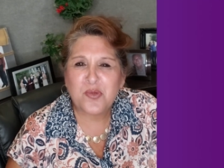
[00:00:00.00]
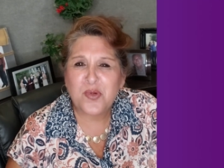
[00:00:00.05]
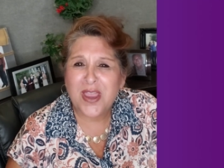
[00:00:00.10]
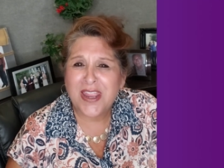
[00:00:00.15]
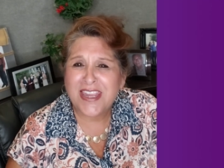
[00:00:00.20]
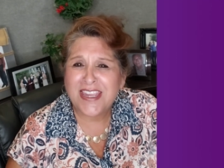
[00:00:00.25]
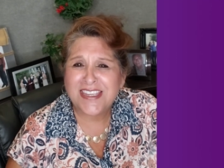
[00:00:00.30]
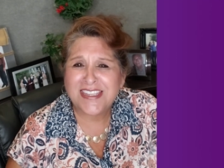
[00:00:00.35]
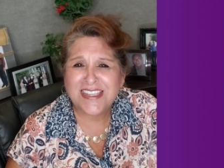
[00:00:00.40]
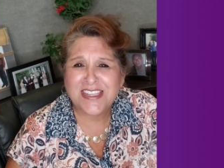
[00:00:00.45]

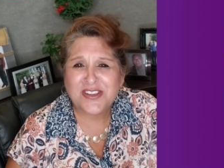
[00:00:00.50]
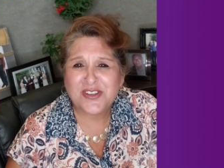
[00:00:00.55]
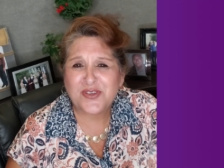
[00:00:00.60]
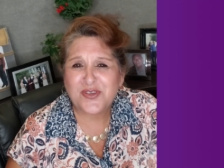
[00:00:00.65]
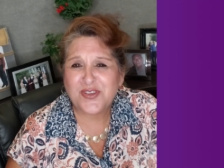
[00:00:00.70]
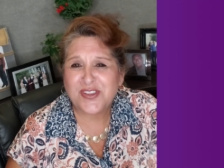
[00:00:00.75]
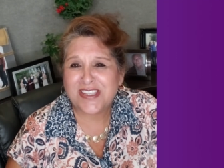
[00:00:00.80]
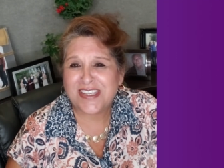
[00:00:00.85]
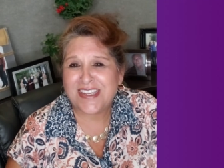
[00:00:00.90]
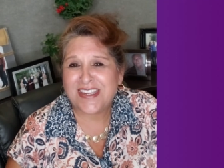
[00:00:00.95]
ready to
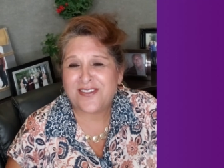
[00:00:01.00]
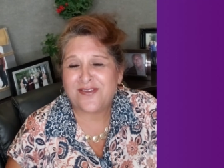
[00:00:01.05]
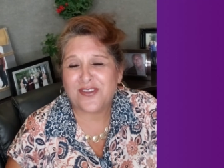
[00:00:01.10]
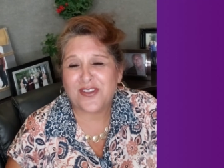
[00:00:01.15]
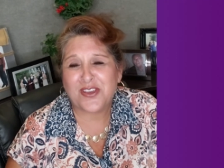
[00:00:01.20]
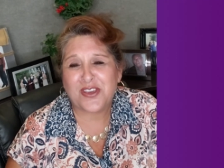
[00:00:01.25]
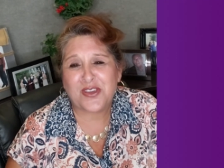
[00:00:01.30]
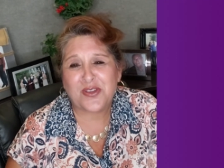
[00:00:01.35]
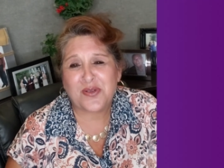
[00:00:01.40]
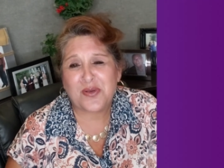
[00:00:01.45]
intercede
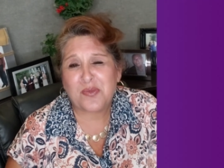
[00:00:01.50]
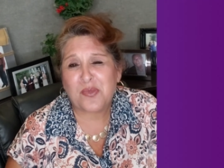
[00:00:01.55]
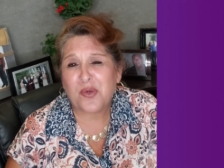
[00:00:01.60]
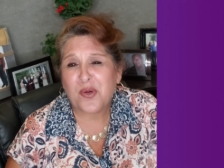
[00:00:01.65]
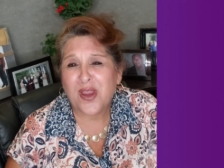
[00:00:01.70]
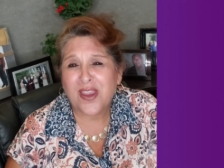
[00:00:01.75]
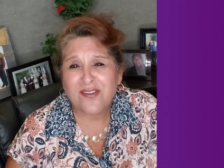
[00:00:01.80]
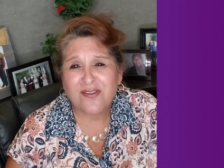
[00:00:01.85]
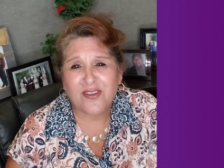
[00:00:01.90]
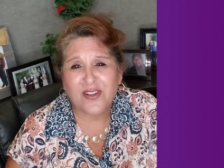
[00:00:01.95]
for you and
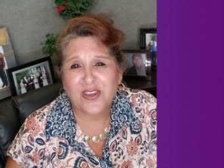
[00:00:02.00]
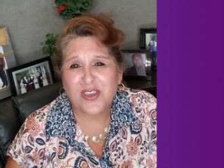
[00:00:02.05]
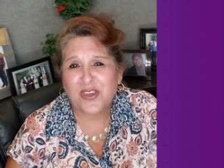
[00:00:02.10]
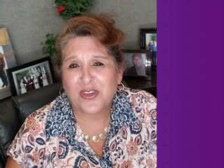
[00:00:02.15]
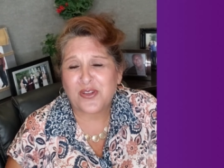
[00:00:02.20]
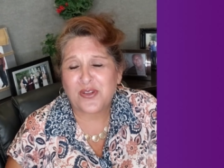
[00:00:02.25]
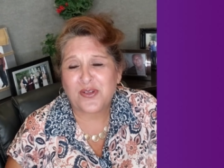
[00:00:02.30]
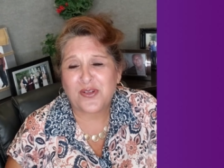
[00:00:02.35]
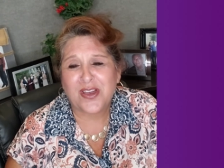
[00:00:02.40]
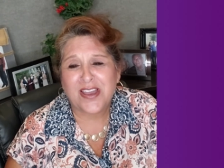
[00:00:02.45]
pray for
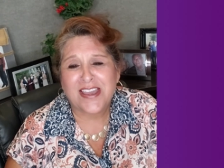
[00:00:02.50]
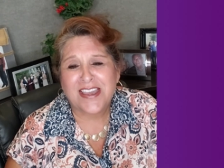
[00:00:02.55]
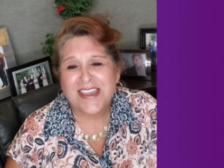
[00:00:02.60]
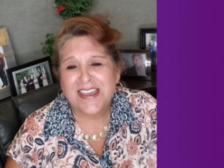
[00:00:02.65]
you.